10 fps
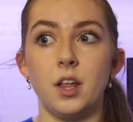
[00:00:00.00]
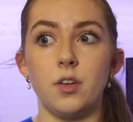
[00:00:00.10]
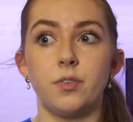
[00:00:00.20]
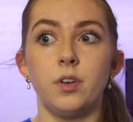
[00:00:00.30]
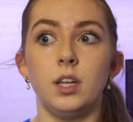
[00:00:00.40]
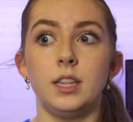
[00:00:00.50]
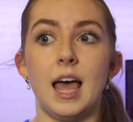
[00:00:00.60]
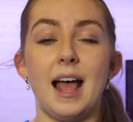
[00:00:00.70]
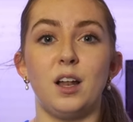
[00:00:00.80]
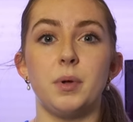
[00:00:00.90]
of
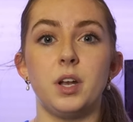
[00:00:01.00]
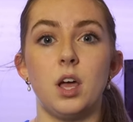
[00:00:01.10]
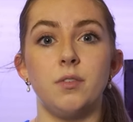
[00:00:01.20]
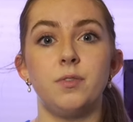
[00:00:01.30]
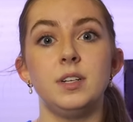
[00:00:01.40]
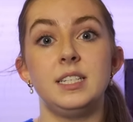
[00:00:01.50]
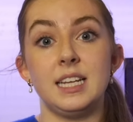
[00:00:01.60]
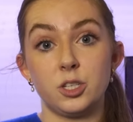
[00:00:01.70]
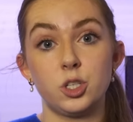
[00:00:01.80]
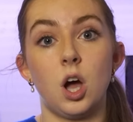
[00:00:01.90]
the element of
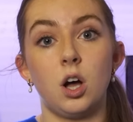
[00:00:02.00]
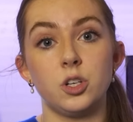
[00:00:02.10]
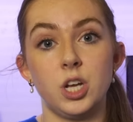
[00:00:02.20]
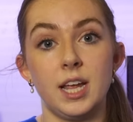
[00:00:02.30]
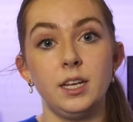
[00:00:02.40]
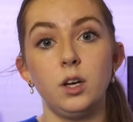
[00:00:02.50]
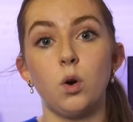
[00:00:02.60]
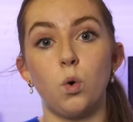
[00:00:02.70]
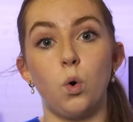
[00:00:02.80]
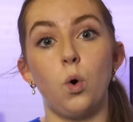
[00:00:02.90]
discharging
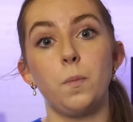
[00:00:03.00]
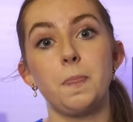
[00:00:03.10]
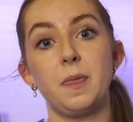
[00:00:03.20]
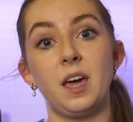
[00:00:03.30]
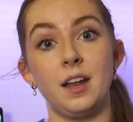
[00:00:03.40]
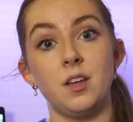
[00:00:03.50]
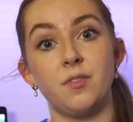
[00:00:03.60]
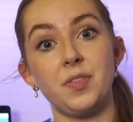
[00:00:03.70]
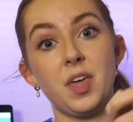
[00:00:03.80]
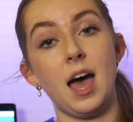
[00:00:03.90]
or kind of
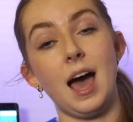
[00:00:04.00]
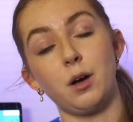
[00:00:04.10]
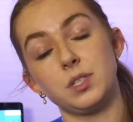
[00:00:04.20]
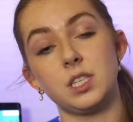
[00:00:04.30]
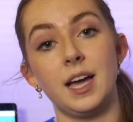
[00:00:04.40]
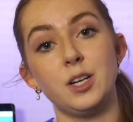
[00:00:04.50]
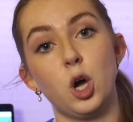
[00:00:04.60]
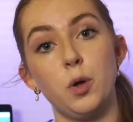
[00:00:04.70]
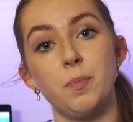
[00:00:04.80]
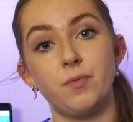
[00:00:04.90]
the outside
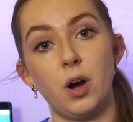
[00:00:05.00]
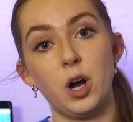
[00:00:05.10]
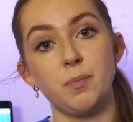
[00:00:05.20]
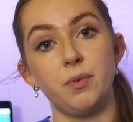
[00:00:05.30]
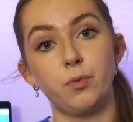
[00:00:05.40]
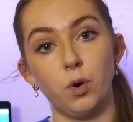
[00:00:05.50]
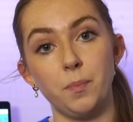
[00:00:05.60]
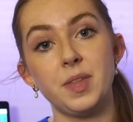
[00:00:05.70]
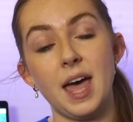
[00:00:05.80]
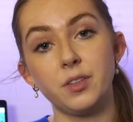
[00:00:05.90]
home environment
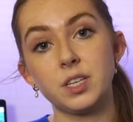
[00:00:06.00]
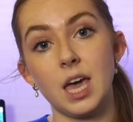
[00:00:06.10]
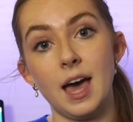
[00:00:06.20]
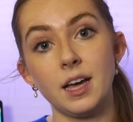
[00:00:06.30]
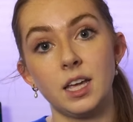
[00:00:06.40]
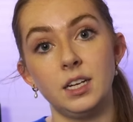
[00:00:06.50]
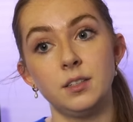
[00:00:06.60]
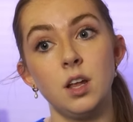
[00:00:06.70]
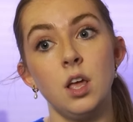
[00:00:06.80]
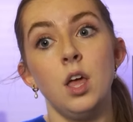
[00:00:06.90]
from healthcare
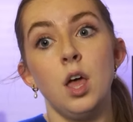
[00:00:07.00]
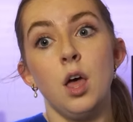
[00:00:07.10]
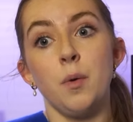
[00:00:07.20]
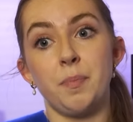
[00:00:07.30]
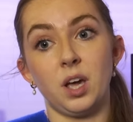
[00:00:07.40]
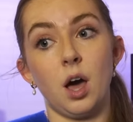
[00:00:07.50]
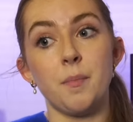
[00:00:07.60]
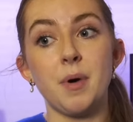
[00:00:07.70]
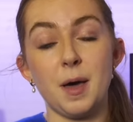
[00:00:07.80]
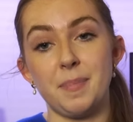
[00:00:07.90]
can
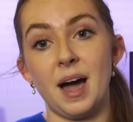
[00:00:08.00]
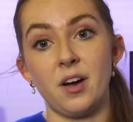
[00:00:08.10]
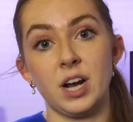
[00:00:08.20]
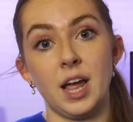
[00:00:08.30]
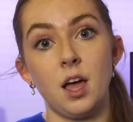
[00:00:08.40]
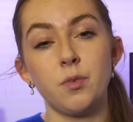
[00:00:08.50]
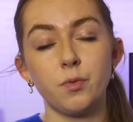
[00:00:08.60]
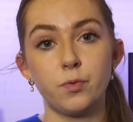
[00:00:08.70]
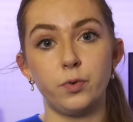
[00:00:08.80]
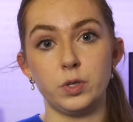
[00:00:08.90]
become a barrier
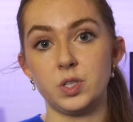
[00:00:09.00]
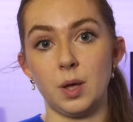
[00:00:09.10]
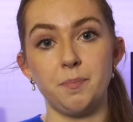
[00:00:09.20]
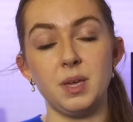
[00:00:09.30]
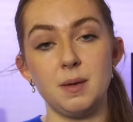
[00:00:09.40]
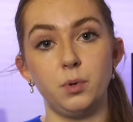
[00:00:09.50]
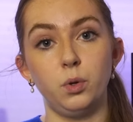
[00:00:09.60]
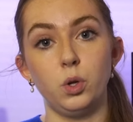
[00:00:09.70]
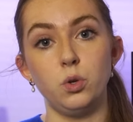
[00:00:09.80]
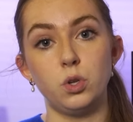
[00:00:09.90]
for some people
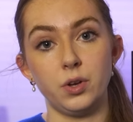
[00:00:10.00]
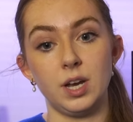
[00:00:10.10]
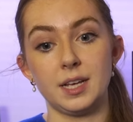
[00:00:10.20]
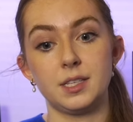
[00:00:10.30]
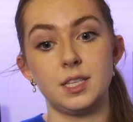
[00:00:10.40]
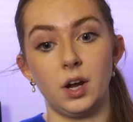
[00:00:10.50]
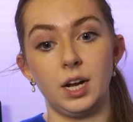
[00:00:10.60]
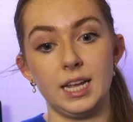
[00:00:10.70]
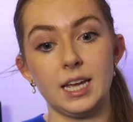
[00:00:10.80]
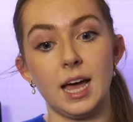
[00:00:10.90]
who don't
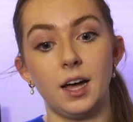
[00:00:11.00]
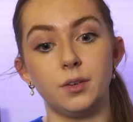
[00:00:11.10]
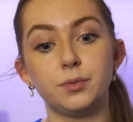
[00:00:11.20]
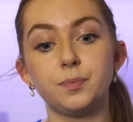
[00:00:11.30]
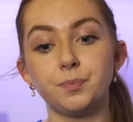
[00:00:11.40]
necessarily have